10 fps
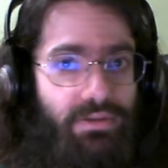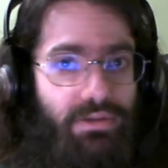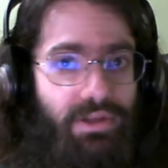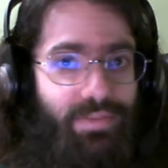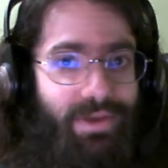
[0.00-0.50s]

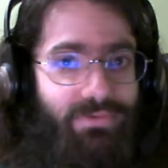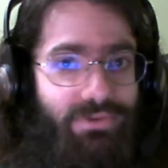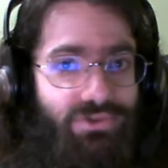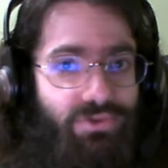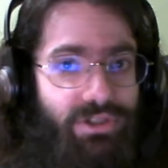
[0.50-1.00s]
Take my
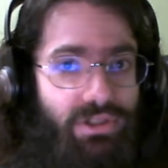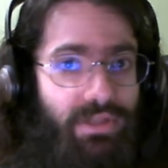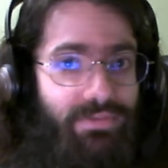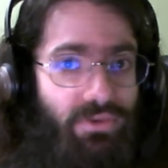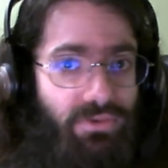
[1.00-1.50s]
frustration
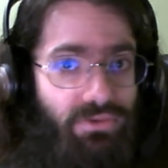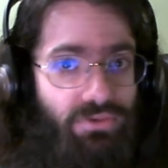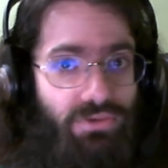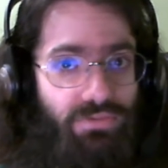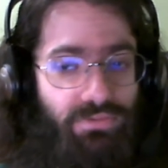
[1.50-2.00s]
level through the
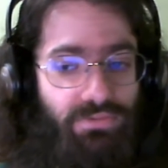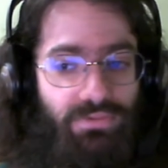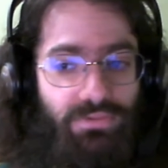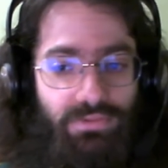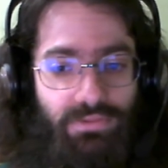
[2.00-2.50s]
roof,
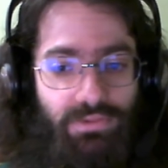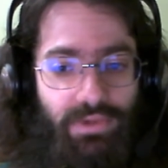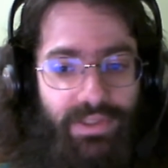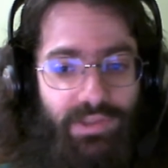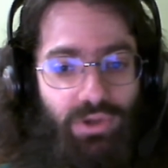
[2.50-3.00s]

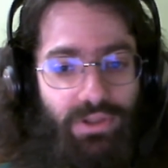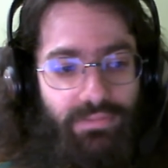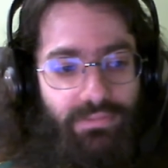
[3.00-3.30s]
as he put it.